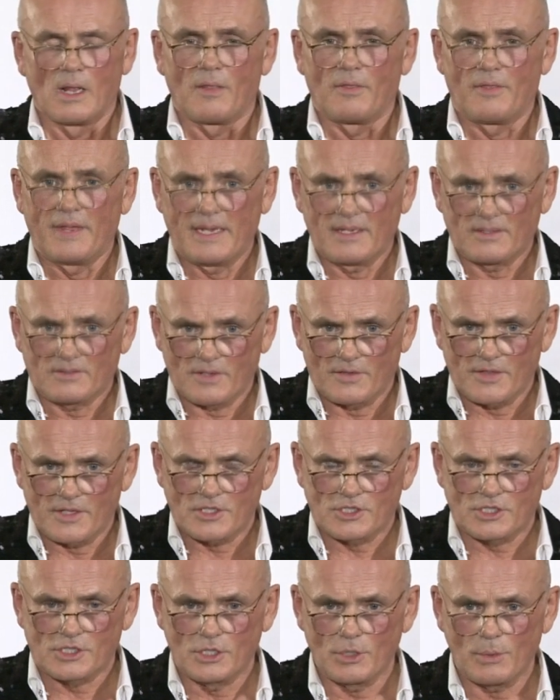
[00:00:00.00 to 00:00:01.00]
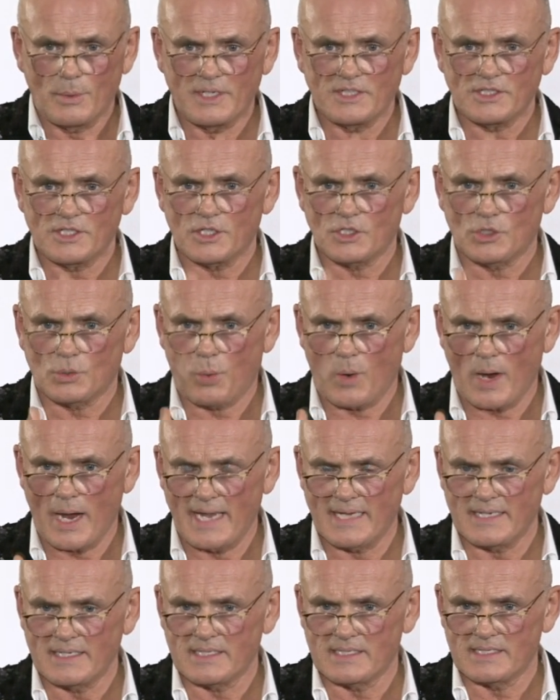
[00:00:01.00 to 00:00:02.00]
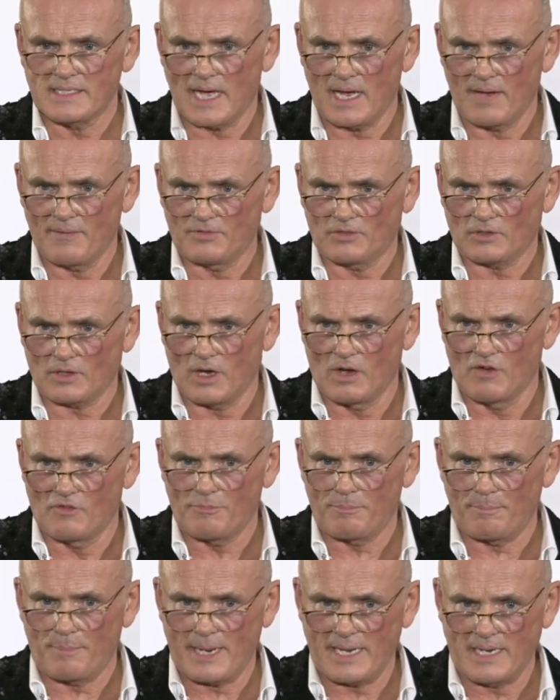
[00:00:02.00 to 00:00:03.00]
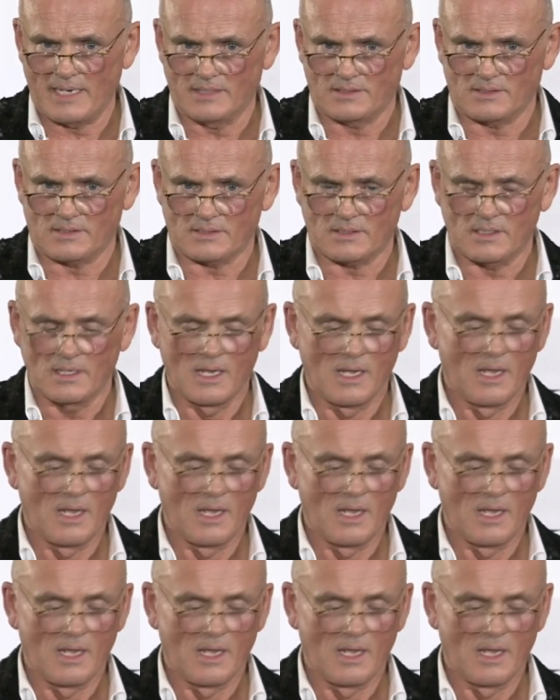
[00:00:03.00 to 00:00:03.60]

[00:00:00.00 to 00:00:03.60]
These are the two intertwined doves of peace